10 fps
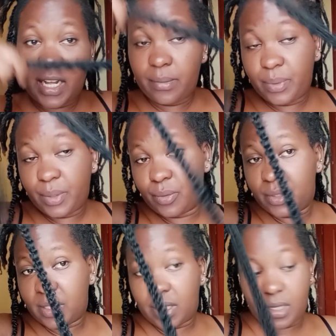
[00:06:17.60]
I'll be
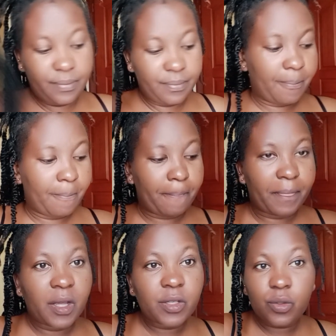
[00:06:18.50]
using.
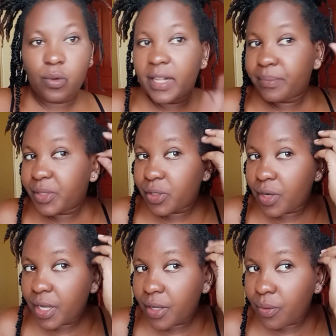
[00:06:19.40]
So I'll be
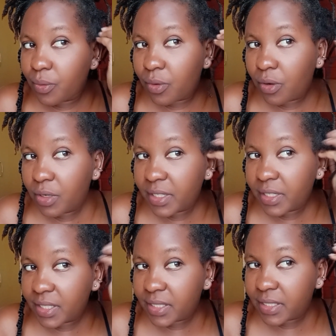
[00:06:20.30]
showing you on
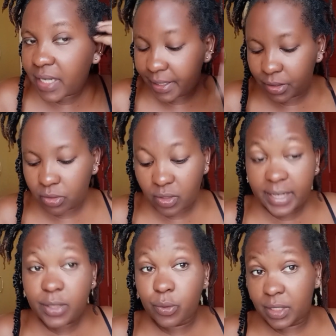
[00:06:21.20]
this side so
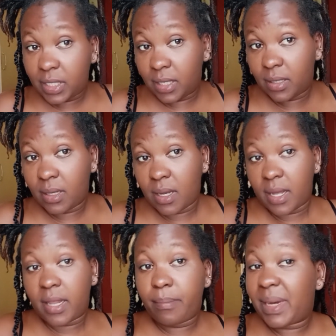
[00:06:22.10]
that you see.
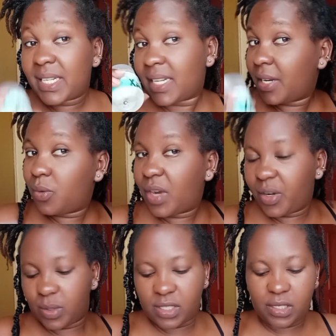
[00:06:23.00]
The back side you
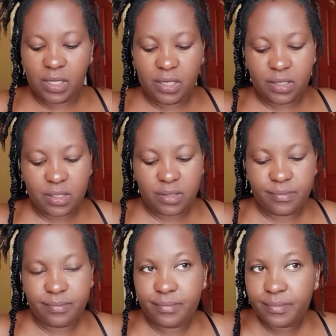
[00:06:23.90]
cannot see it.
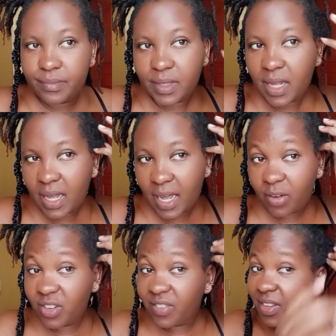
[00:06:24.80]
I
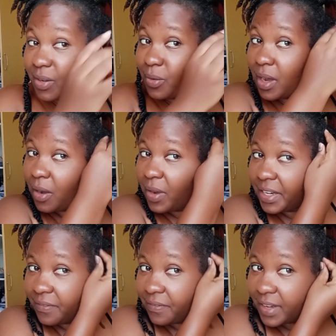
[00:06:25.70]
don't even know how I
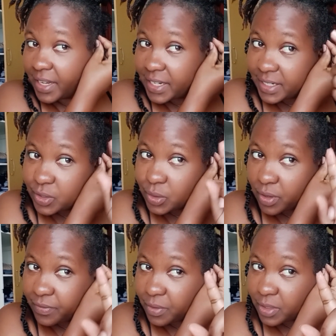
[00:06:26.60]
divided. So
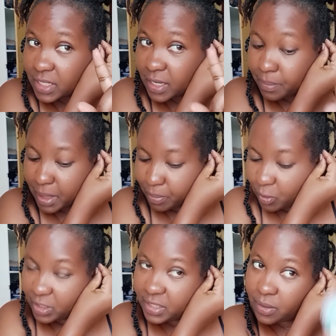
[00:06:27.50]
I've gotten my
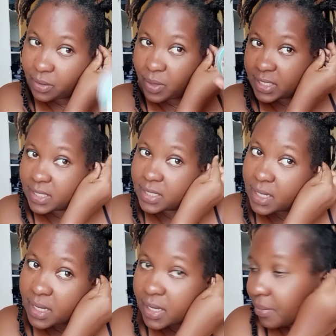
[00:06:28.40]
molding wax
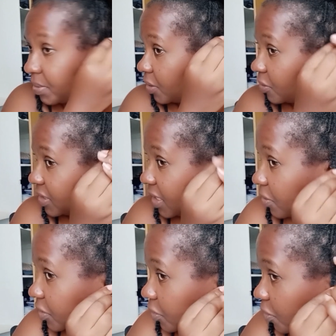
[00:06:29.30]
because I
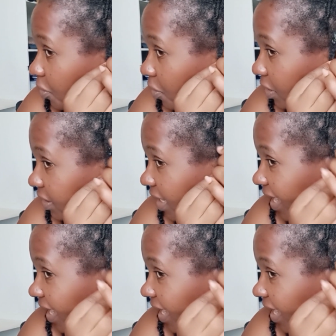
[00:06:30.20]
want to hold.